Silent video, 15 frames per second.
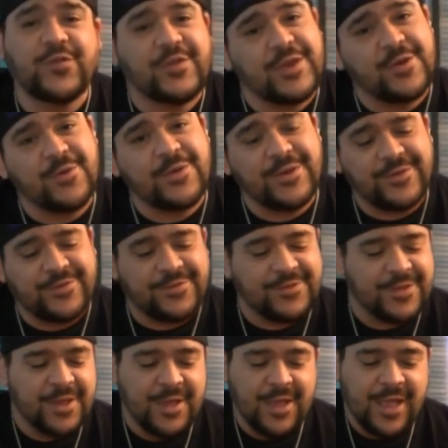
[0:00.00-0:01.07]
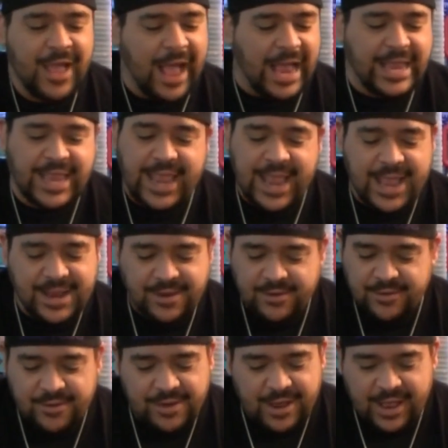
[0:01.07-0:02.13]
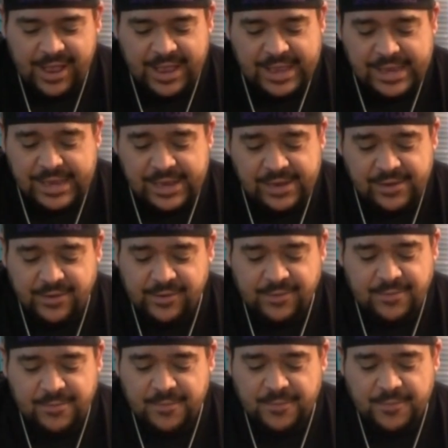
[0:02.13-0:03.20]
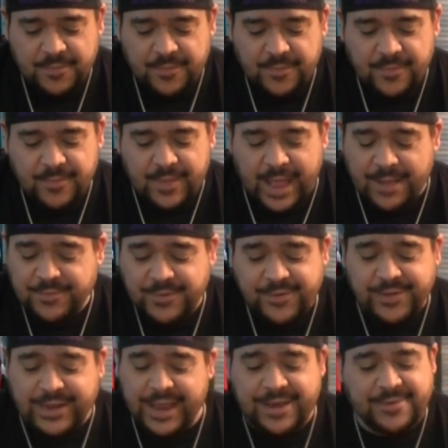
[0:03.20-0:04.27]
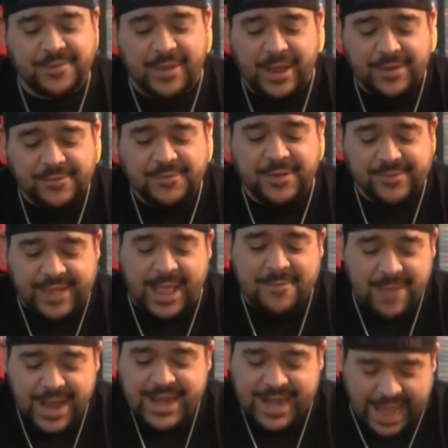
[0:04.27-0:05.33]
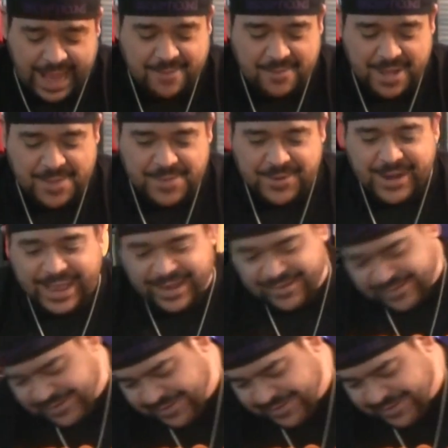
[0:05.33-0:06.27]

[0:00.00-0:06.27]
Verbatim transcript: serious? I can't, it, I'm just like, is, is that my name on there? Like, is